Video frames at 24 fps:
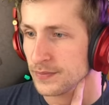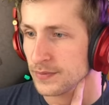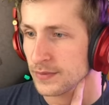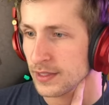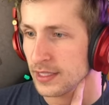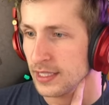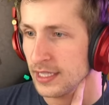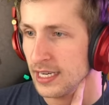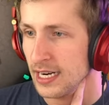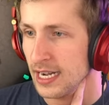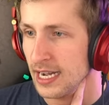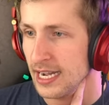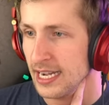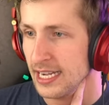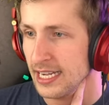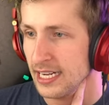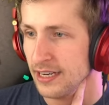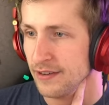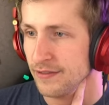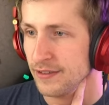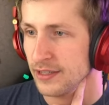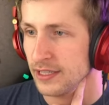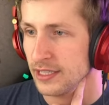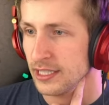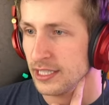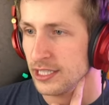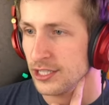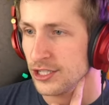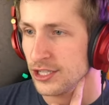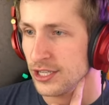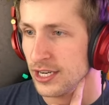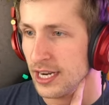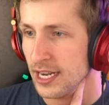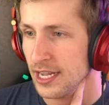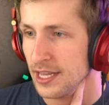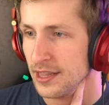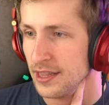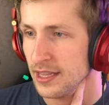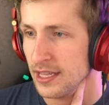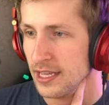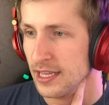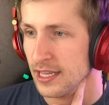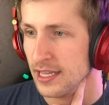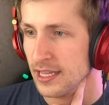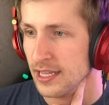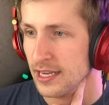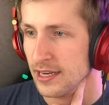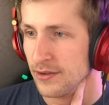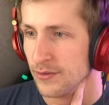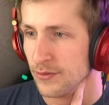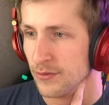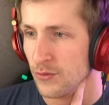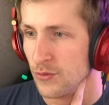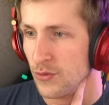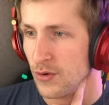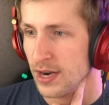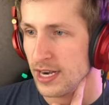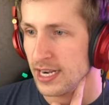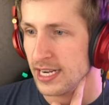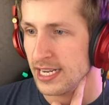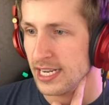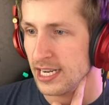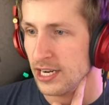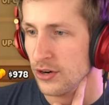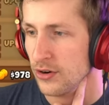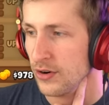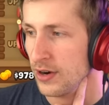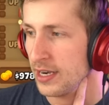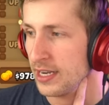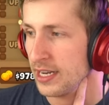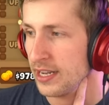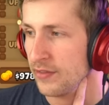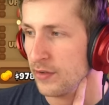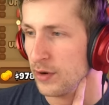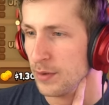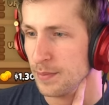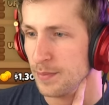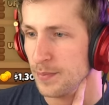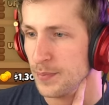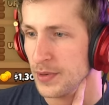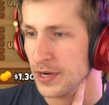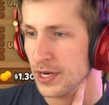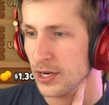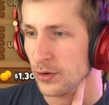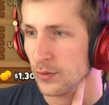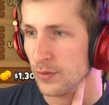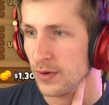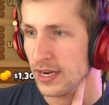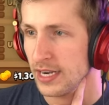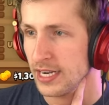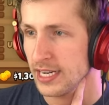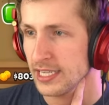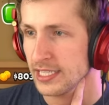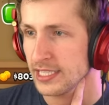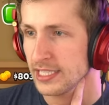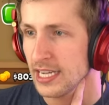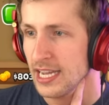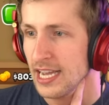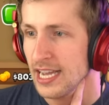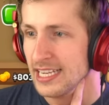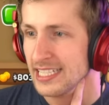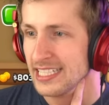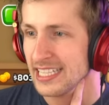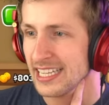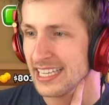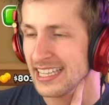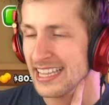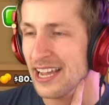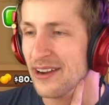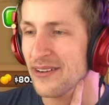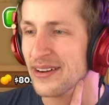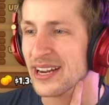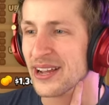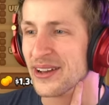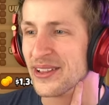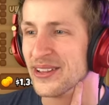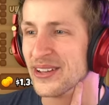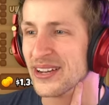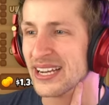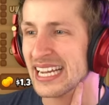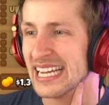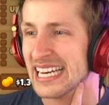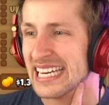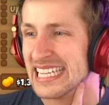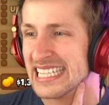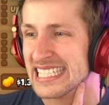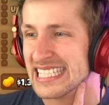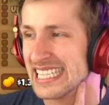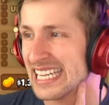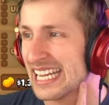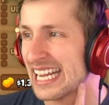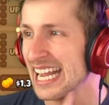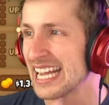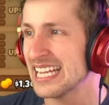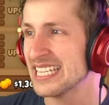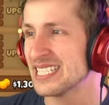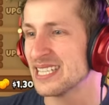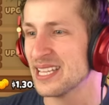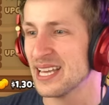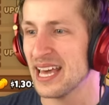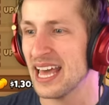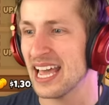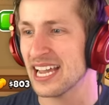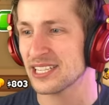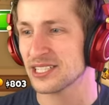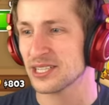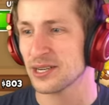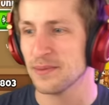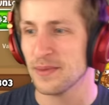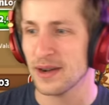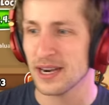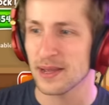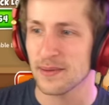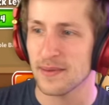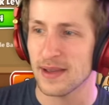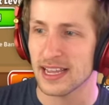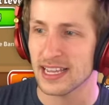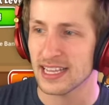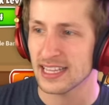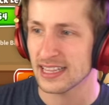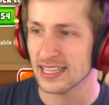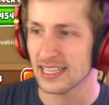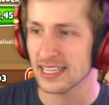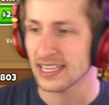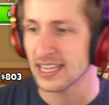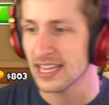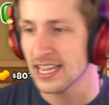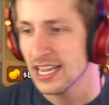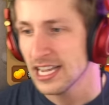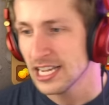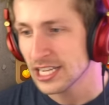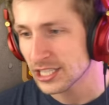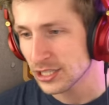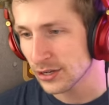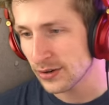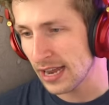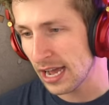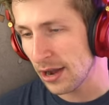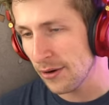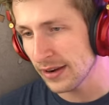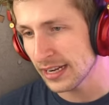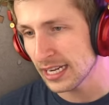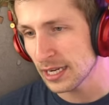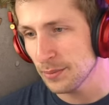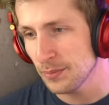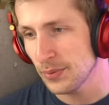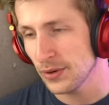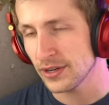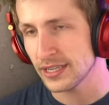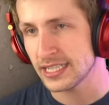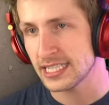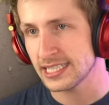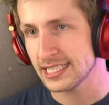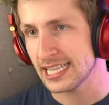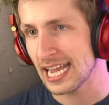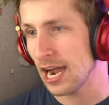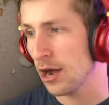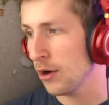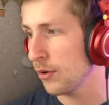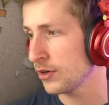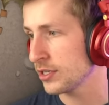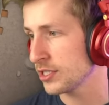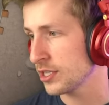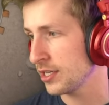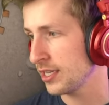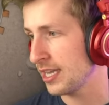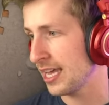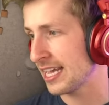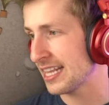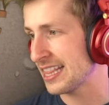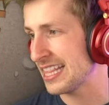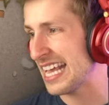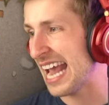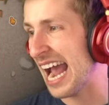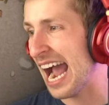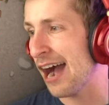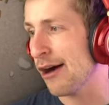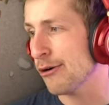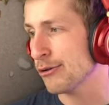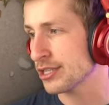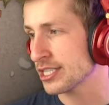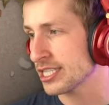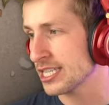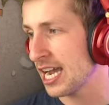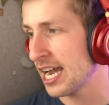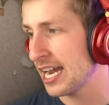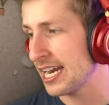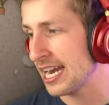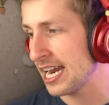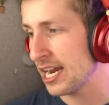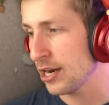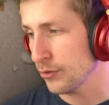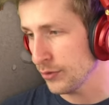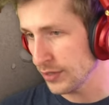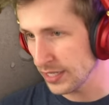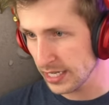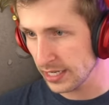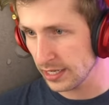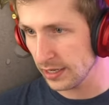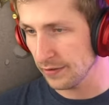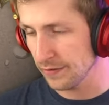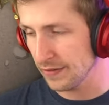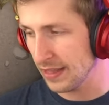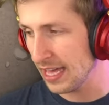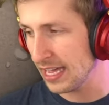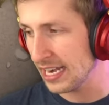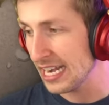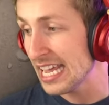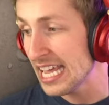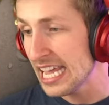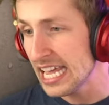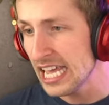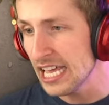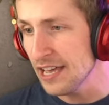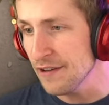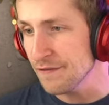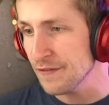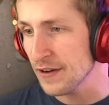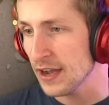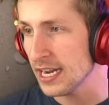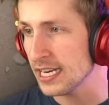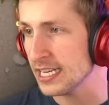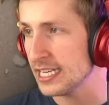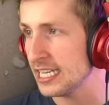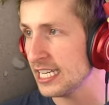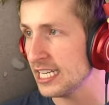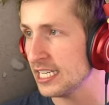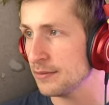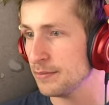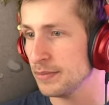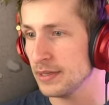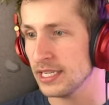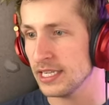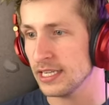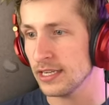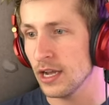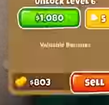can I get a village and then right here and give it bigger radius? There we go, look, and this thing has the extra money making thing. So now I can put towers on like the outside area of that if I need be.